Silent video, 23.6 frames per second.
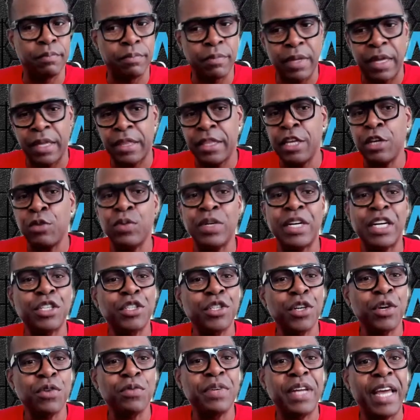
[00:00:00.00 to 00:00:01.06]
I think when I
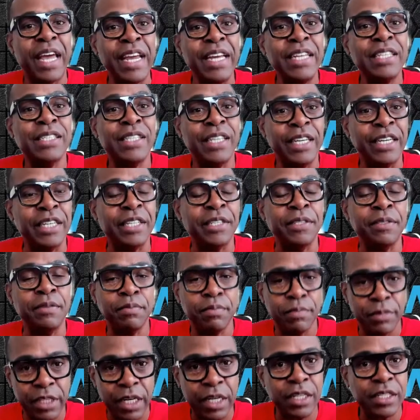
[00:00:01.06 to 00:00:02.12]
turned 18,
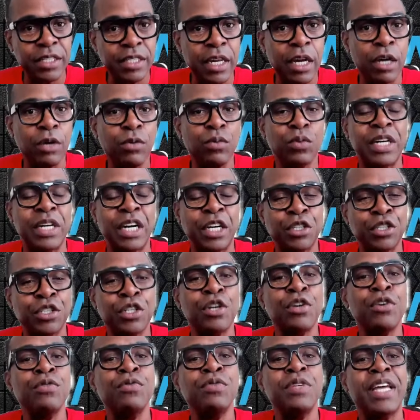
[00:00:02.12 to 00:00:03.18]
check this out. When I
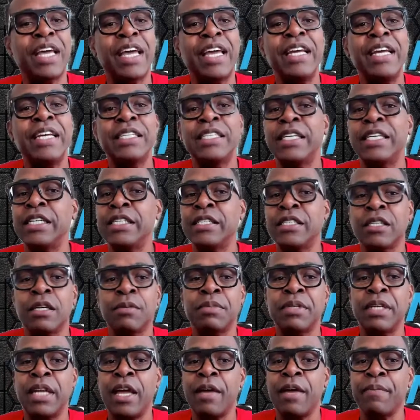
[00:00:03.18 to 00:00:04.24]
turned 18,
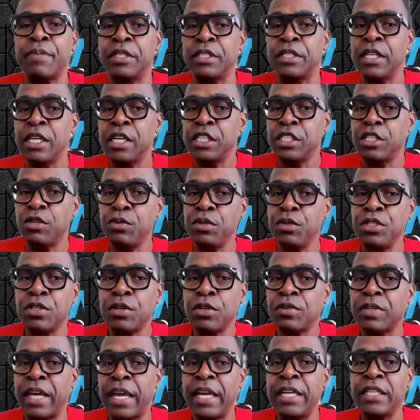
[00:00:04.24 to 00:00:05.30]
something happened. See, when you
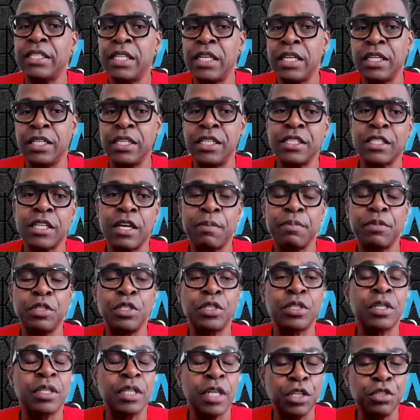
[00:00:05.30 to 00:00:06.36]
turn 18 in this country,
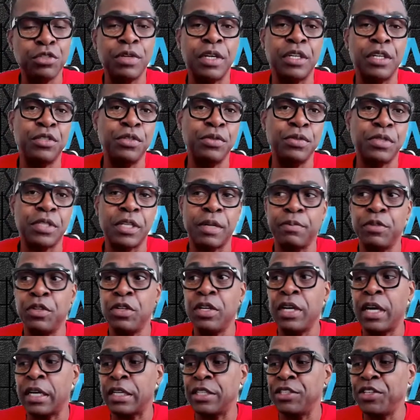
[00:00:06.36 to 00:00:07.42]
you got to do something. You
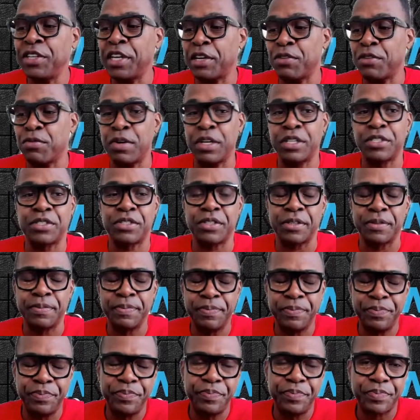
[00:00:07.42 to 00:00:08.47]
got to register.
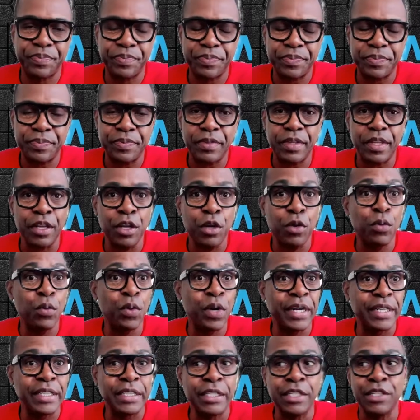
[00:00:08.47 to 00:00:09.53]

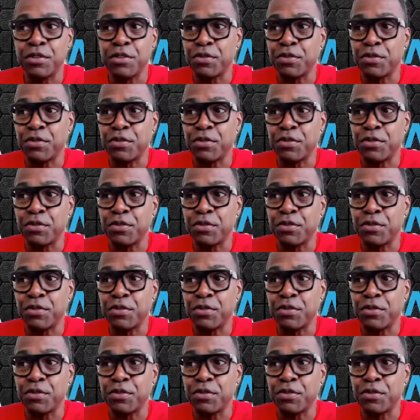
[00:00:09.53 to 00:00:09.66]
What?